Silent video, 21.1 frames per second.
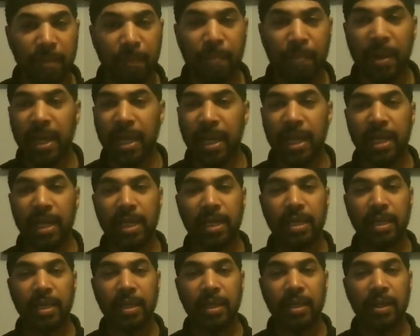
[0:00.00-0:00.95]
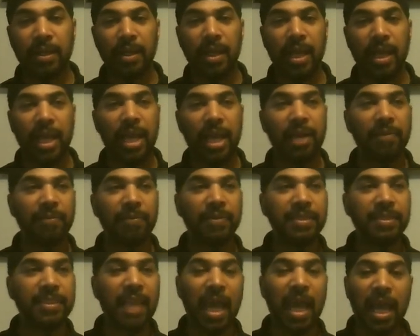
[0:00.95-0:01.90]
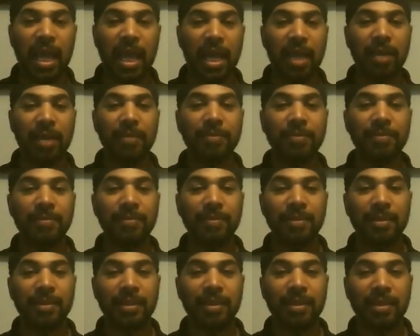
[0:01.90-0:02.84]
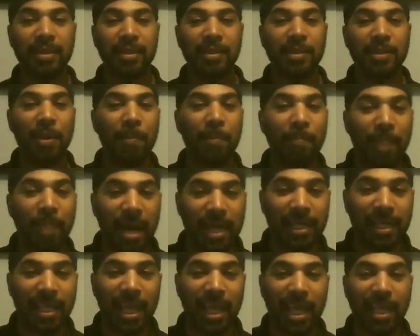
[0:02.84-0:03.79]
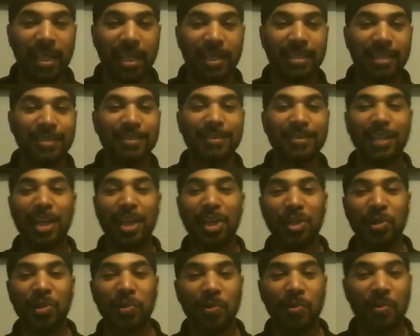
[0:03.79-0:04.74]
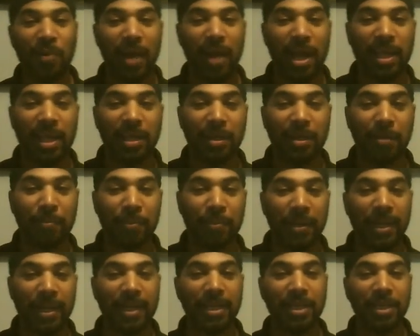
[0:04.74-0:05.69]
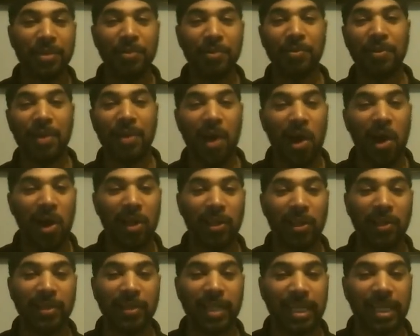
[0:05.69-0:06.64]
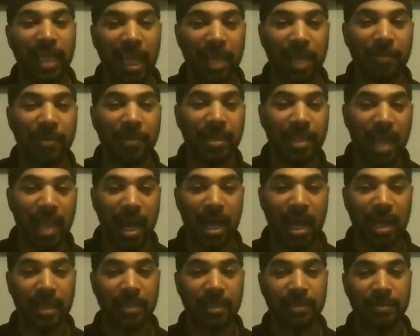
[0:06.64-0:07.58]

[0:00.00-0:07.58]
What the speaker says: But every time your body aching, instead of you crying and complaining, you call on the name of Yah.